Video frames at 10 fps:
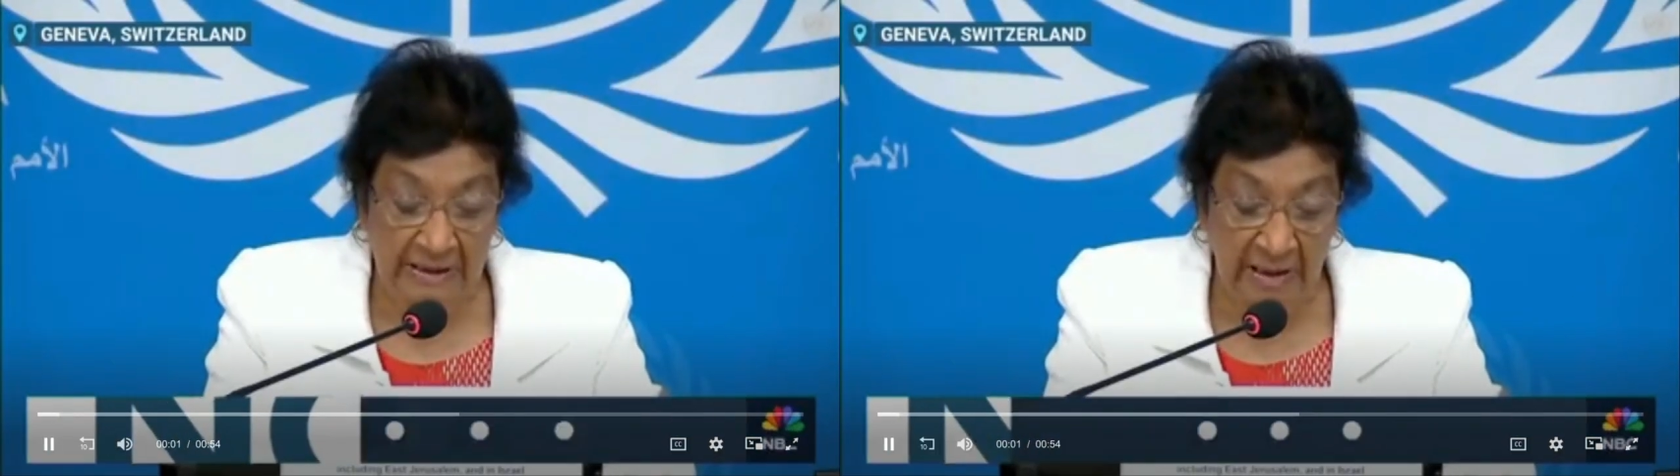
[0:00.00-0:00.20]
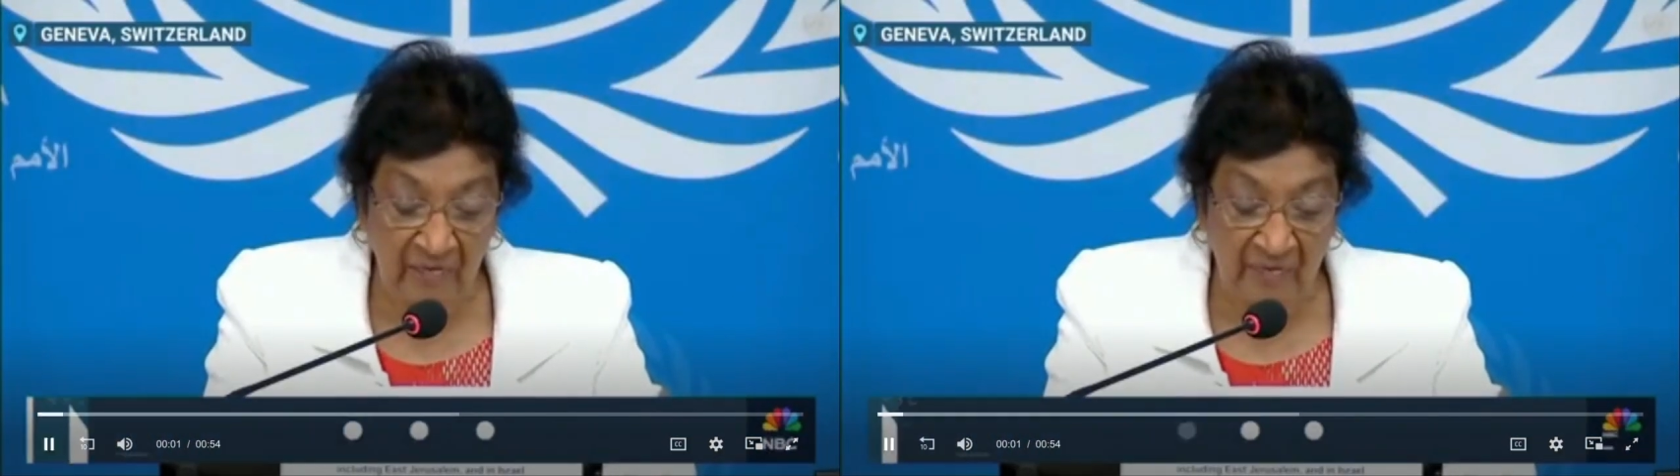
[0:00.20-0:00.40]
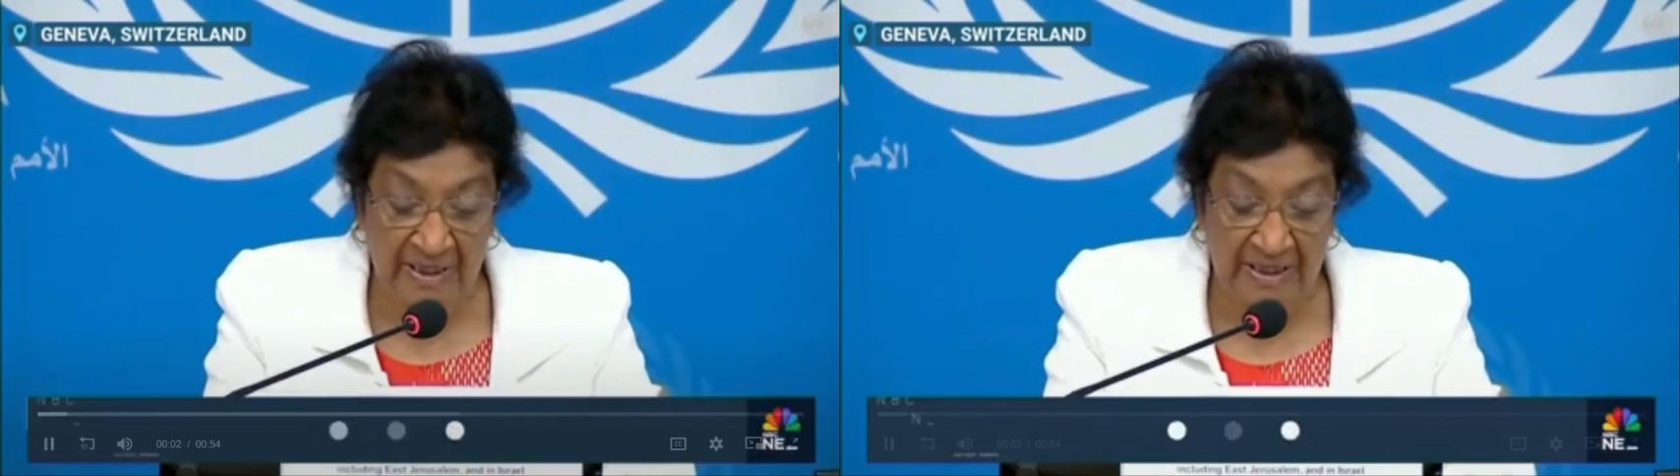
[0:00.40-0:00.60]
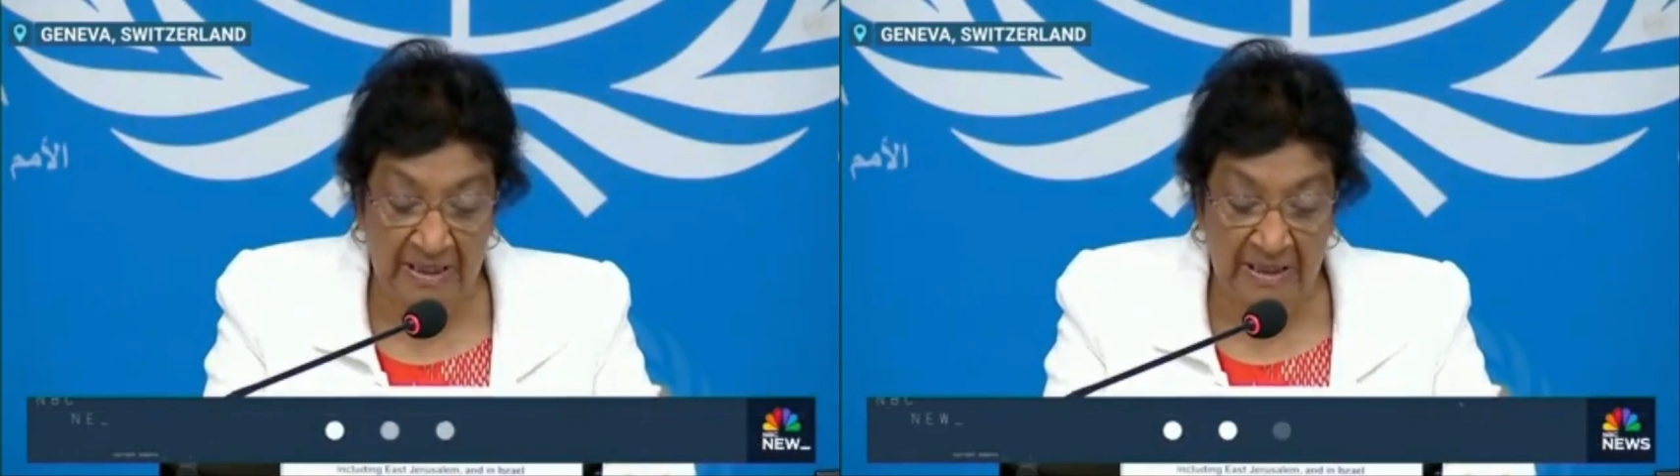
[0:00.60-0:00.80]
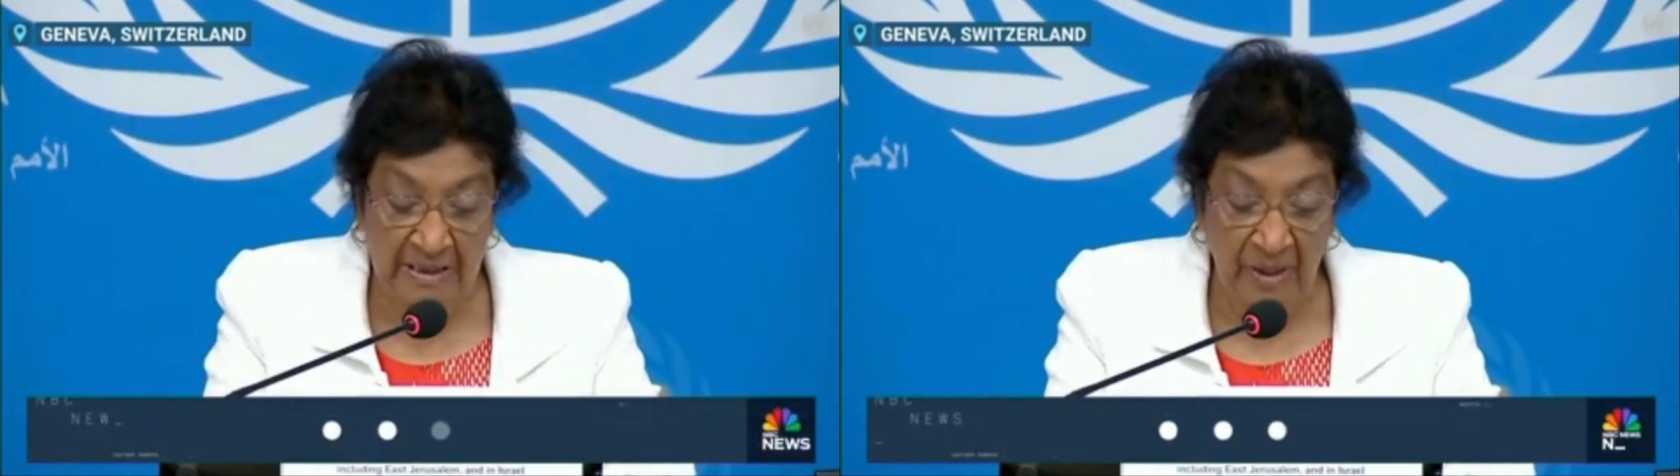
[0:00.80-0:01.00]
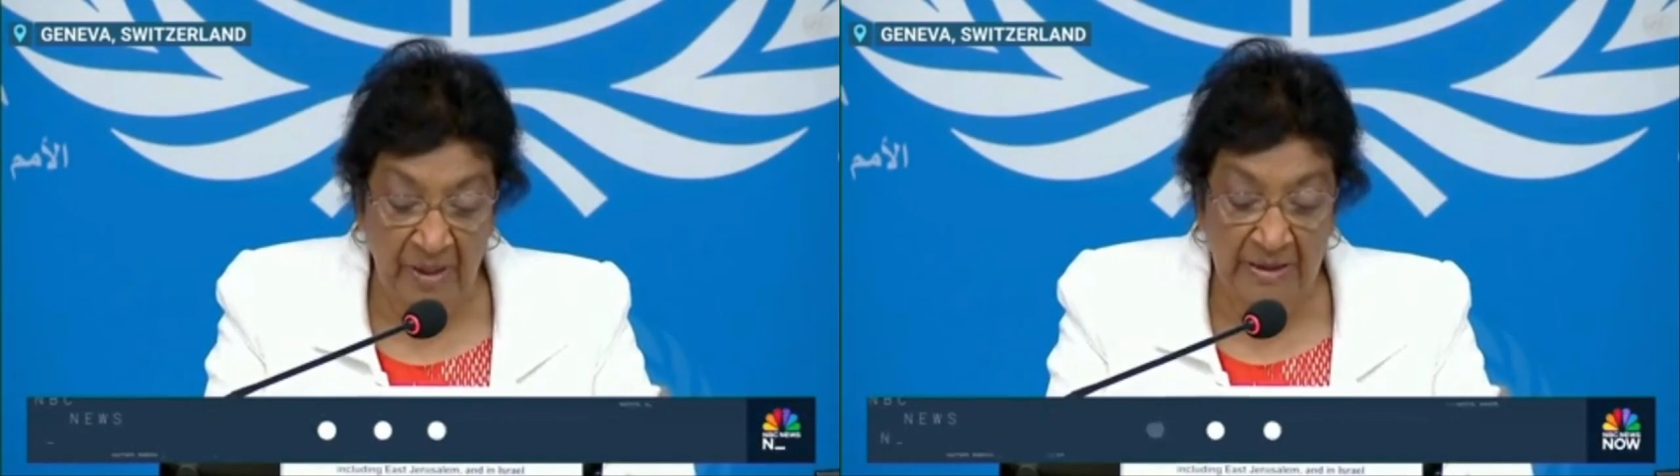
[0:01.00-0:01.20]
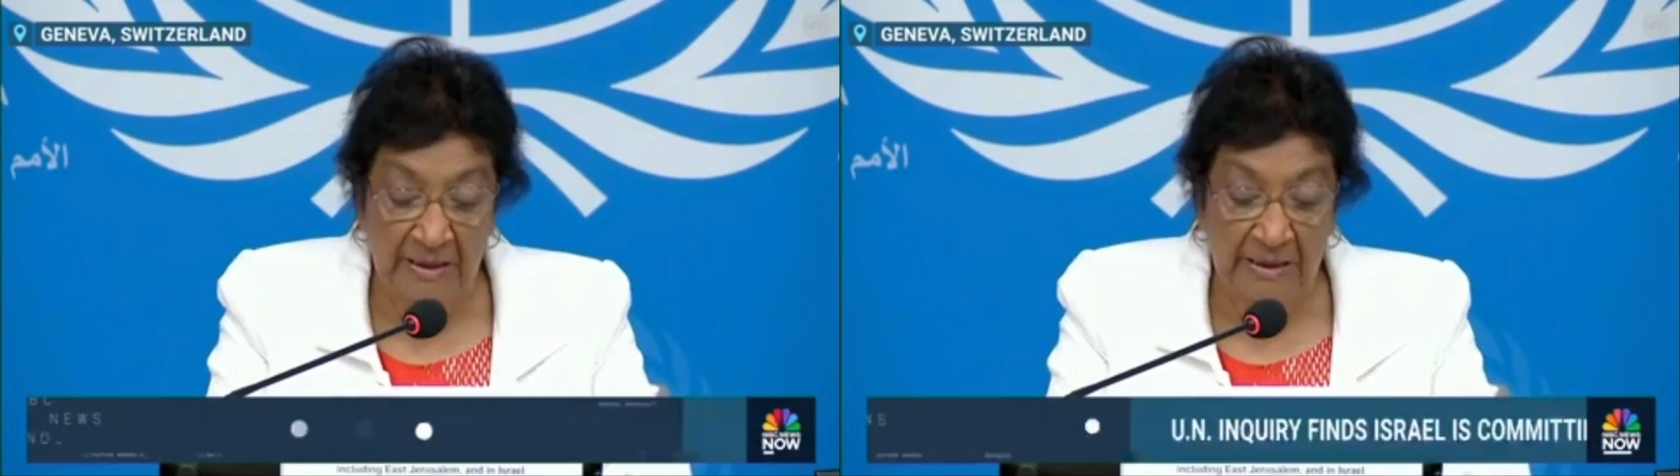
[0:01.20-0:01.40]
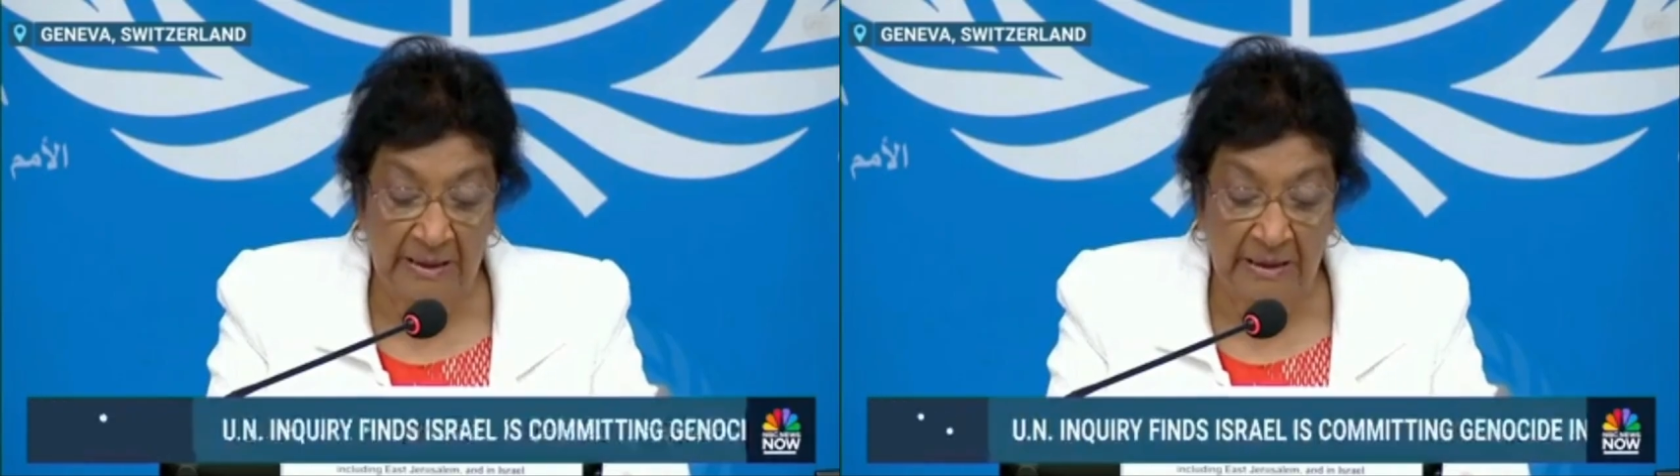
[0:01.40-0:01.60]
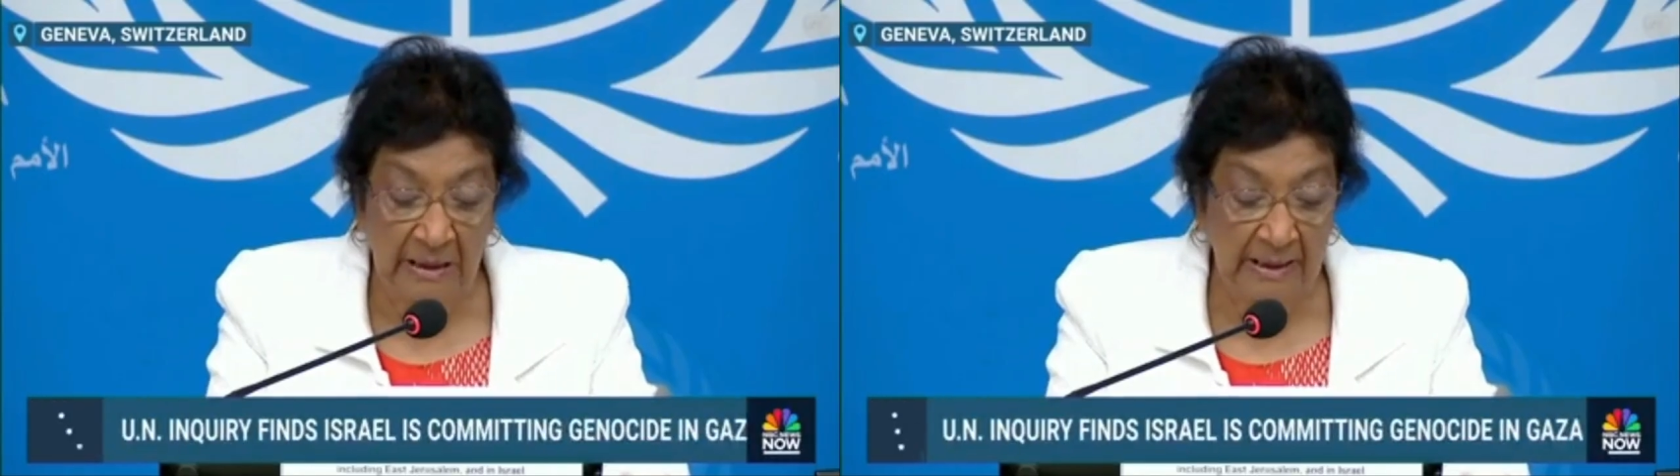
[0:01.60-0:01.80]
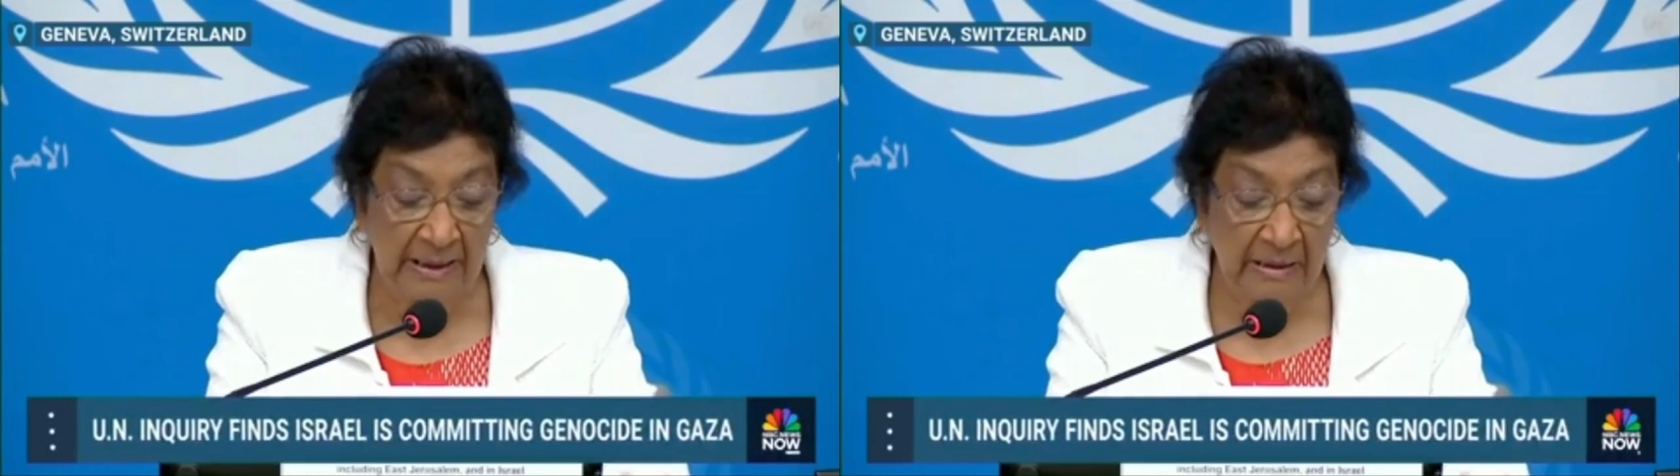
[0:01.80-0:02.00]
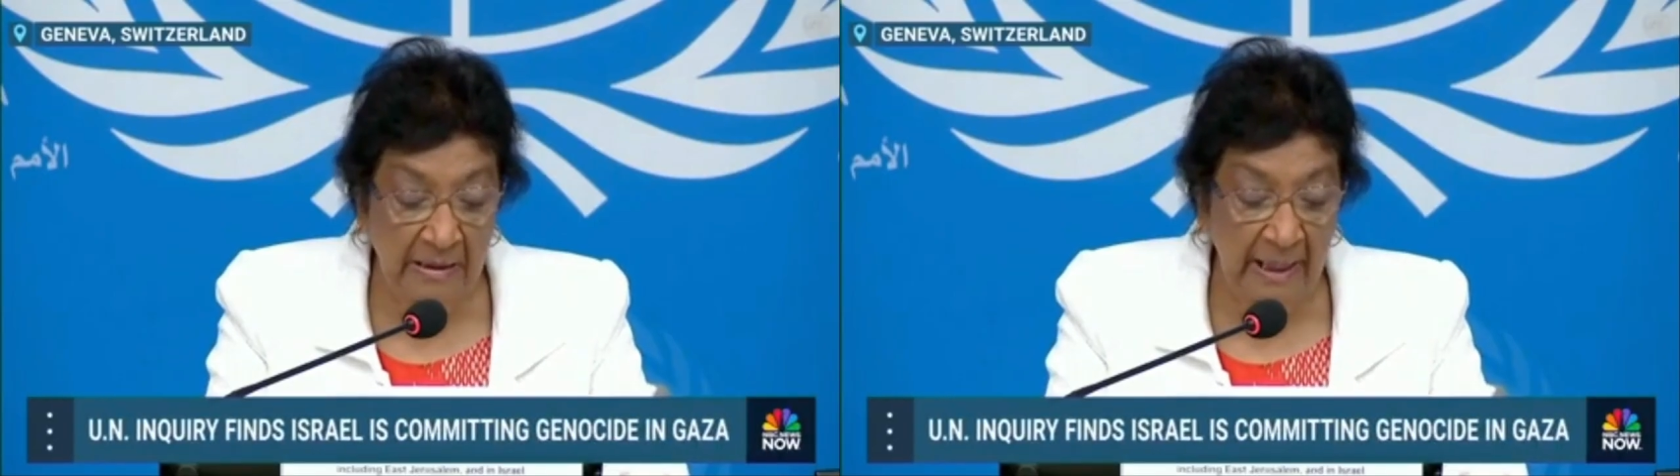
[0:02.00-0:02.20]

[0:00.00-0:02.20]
government is abundantly clear